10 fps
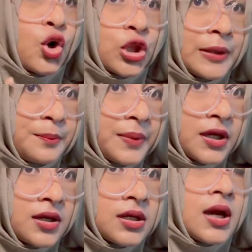
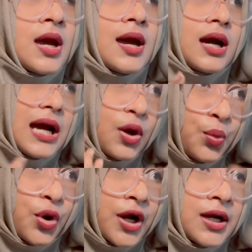Olympiad
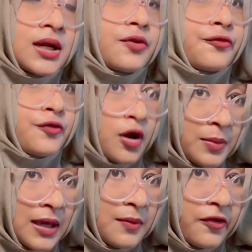award
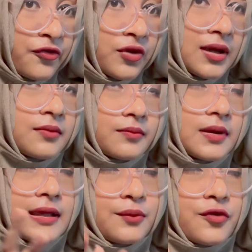from chemistry.
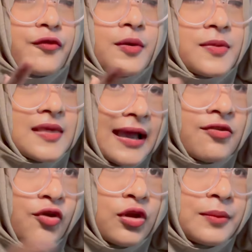It was from
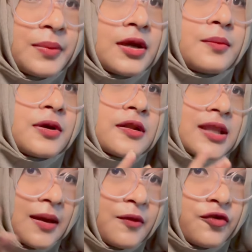science Olympiad,
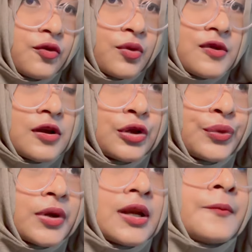but chemistry was
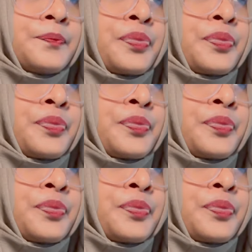included.